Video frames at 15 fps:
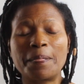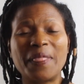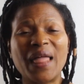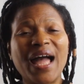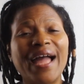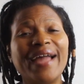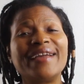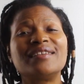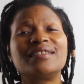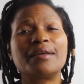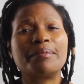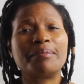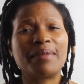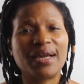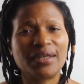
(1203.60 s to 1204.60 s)
That is
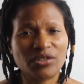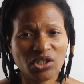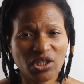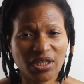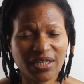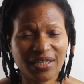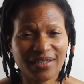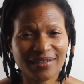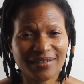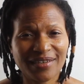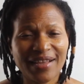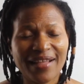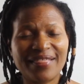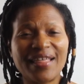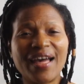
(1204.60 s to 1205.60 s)
a magic.
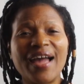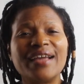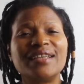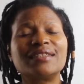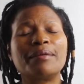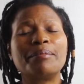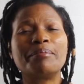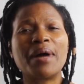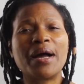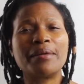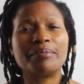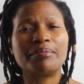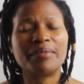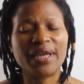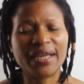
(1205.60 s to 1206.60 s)
That is
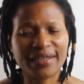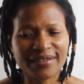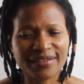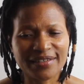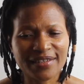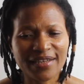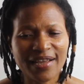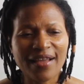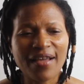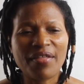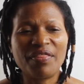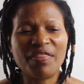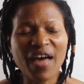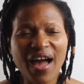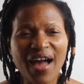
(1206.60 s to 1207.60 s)
man-made.
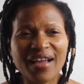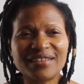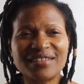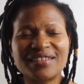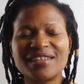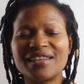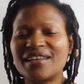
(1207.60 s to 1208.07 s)
That